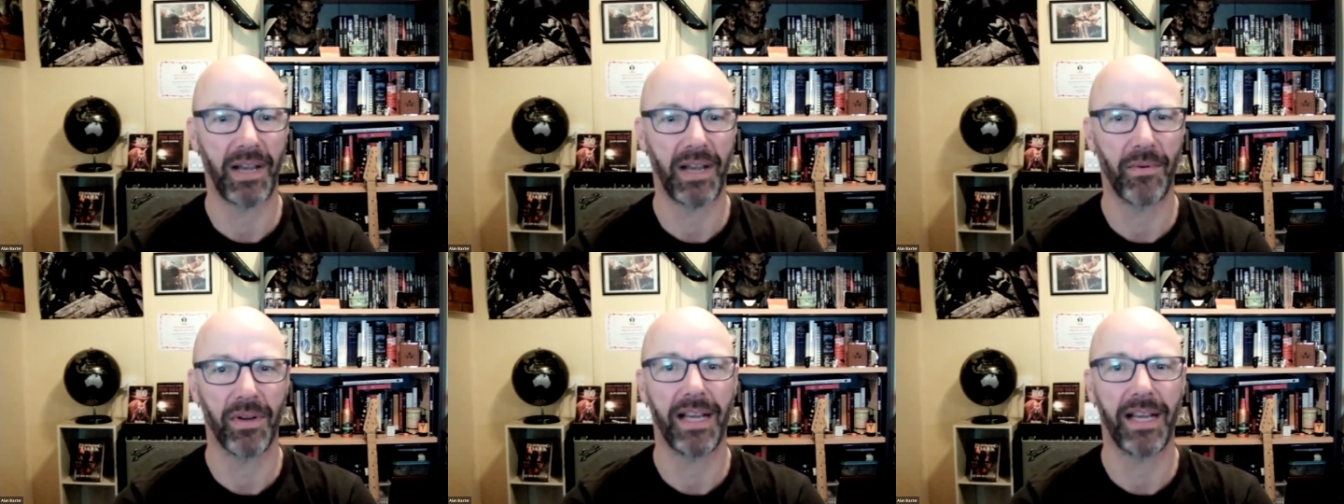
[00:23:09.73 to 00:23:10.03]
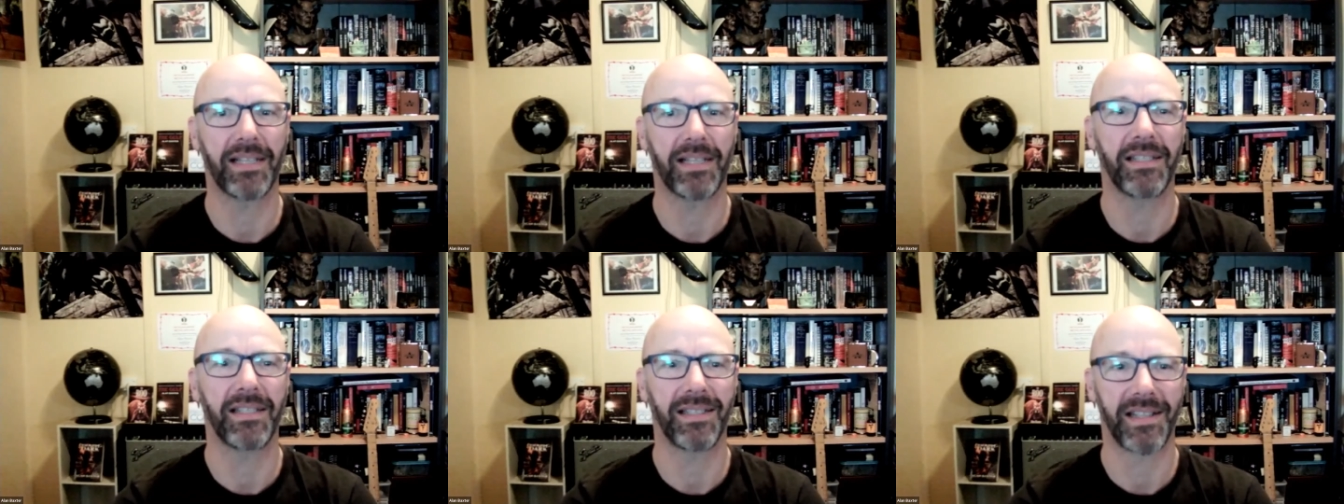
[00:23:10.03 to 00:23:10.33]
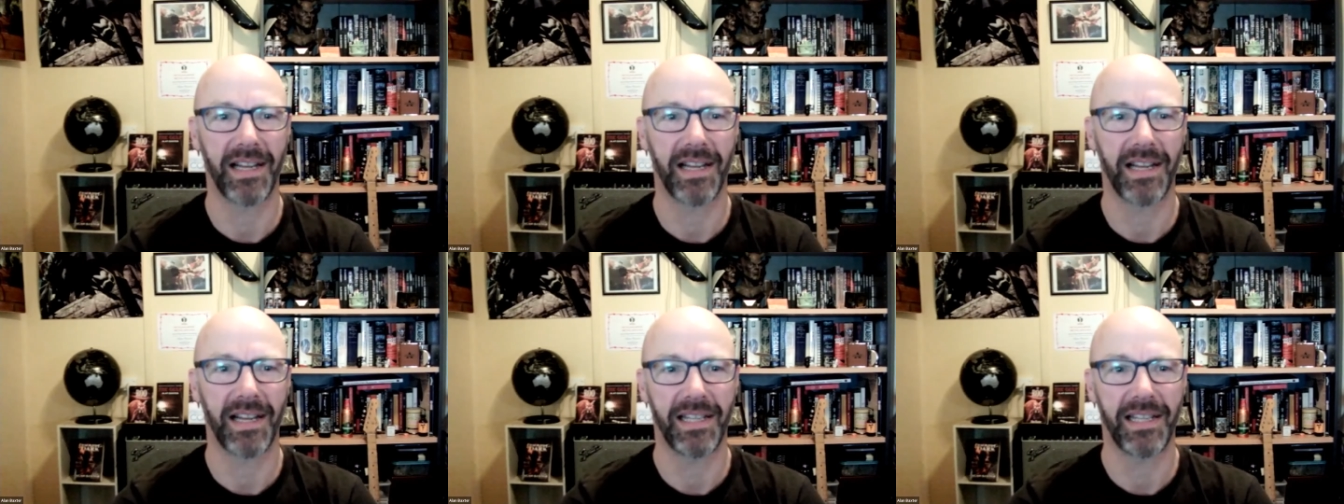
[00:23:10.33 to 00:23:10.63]
They want to
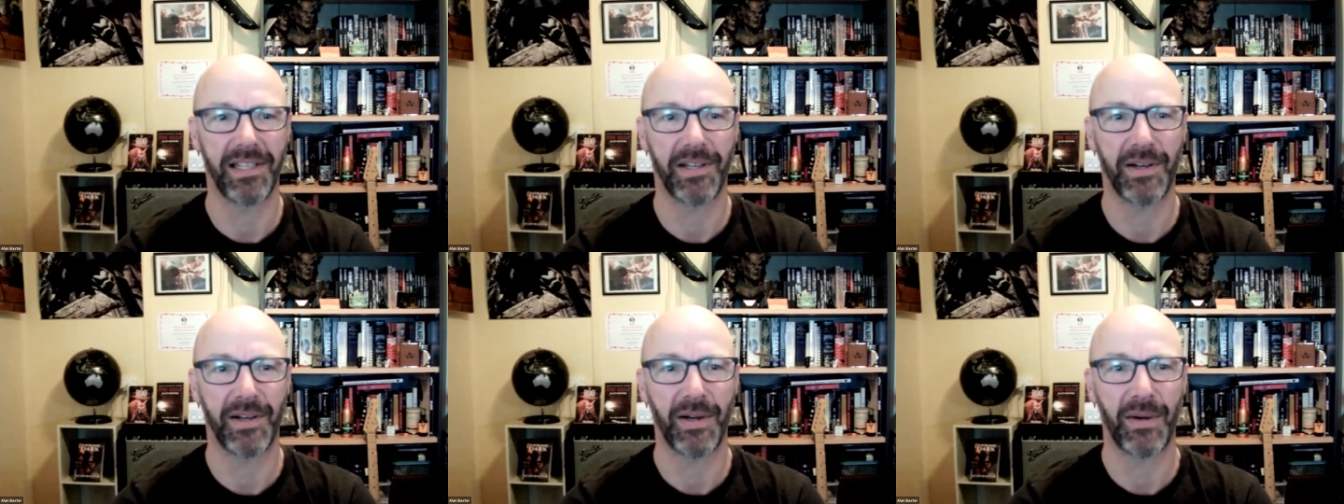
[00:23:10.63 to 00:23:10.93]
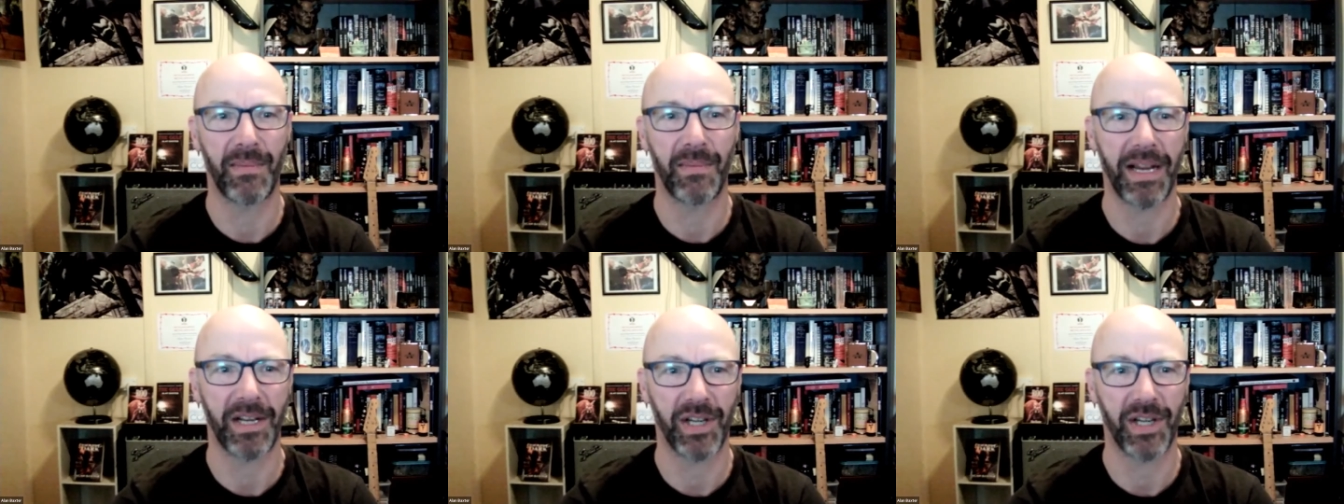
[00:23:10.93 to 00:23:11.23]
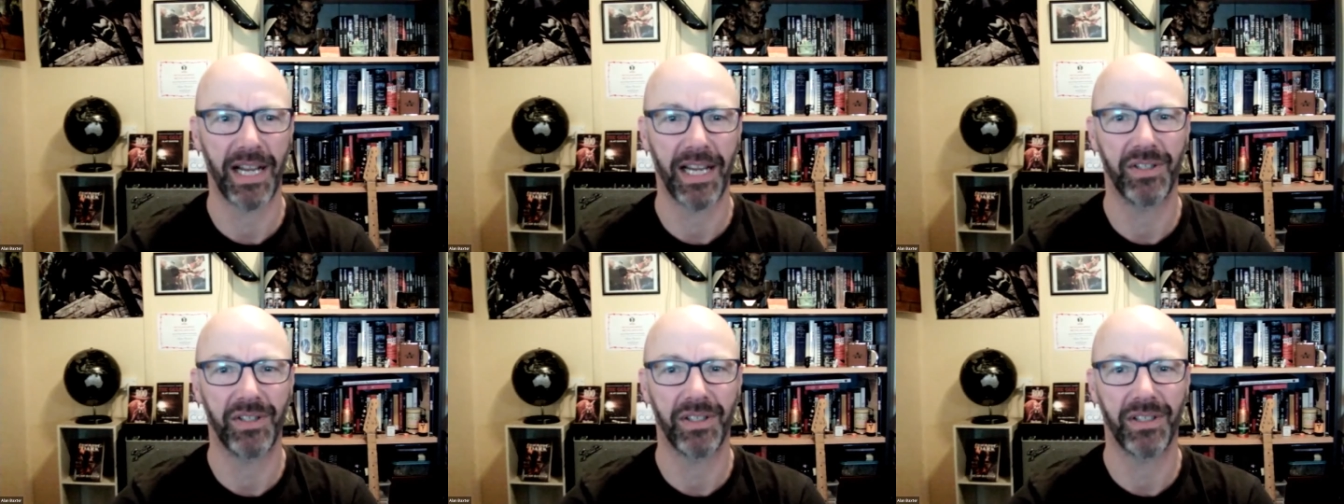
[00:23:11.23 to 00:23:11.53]
exercise their
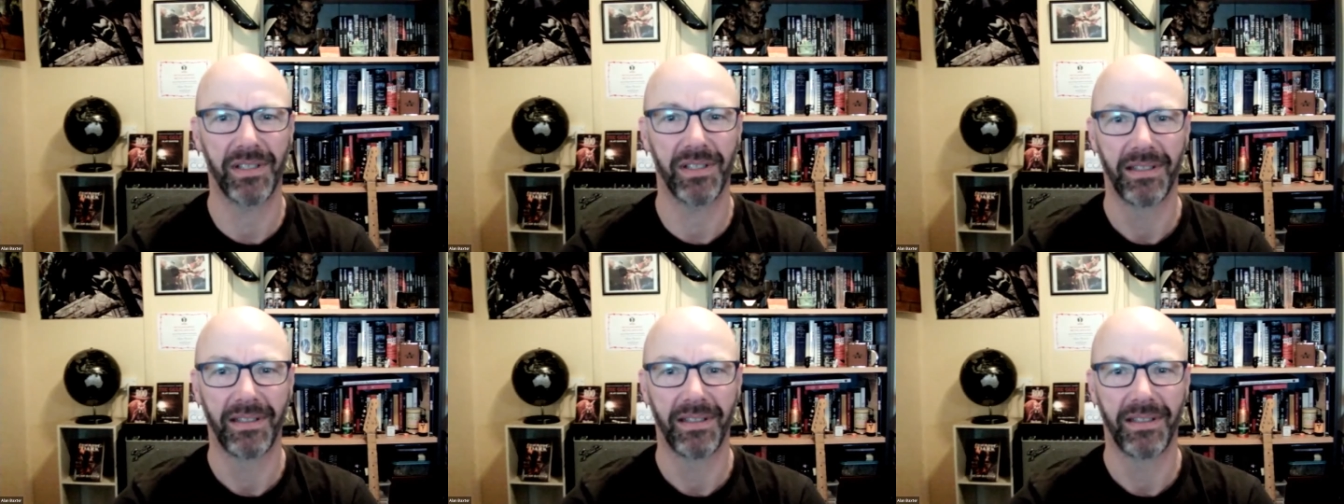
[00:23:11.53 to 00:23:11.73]
imagination.